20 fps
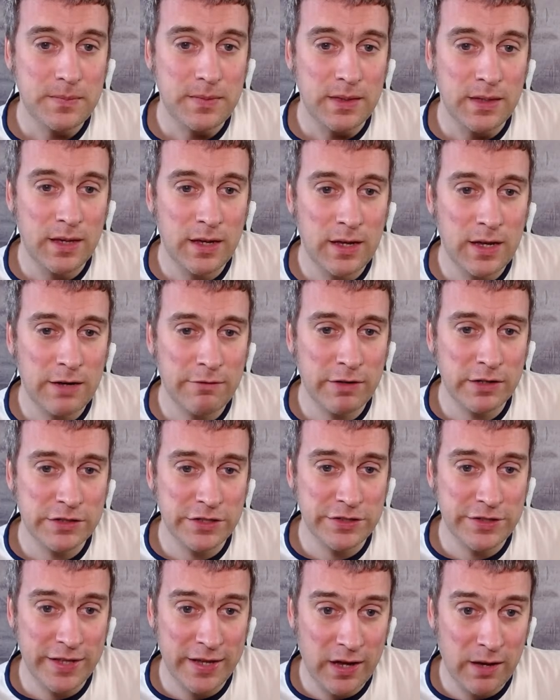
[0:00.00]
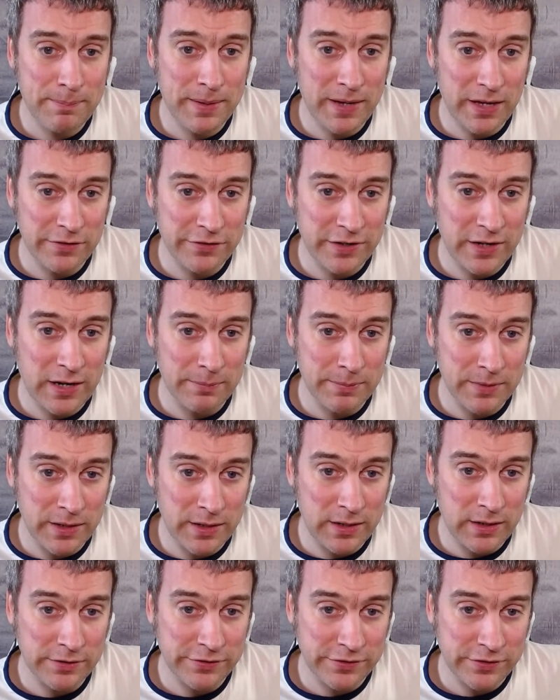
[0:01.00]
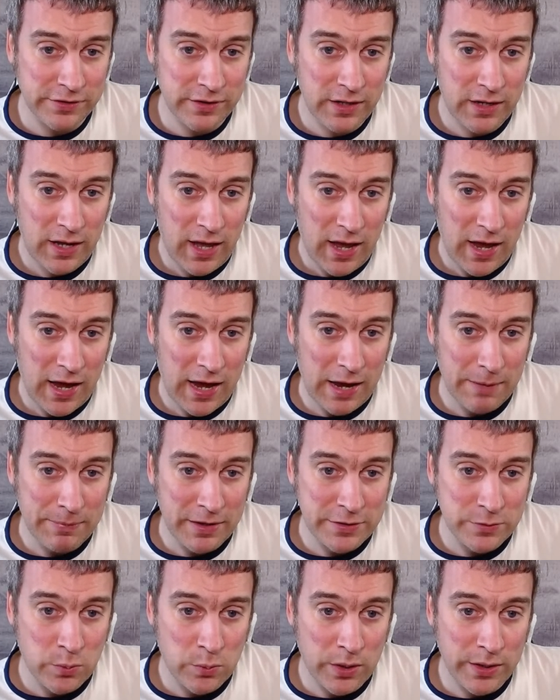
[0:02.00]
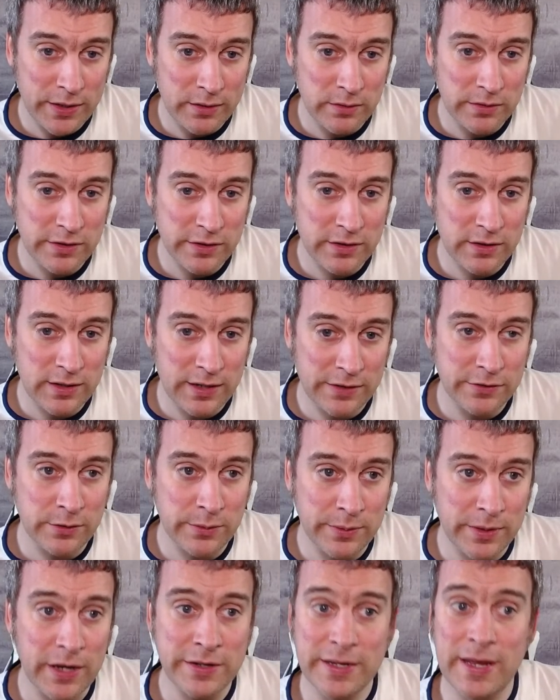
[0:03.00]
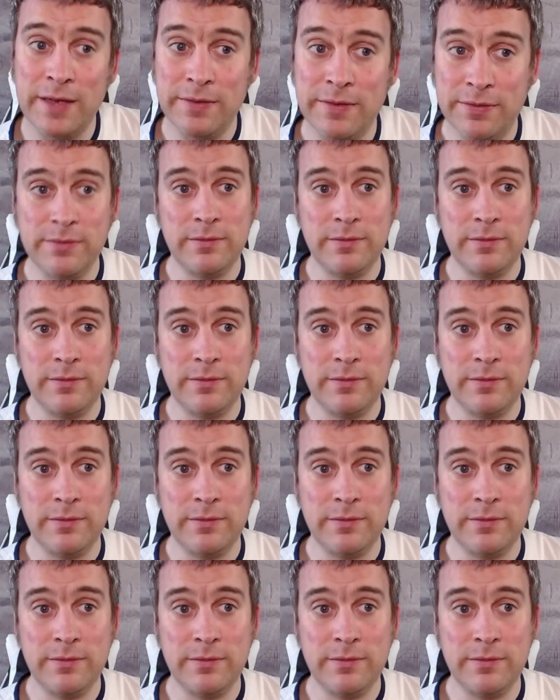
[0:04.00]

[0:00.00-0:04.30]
Rick says they are better set up than us. That is why they are doing good. Yeah.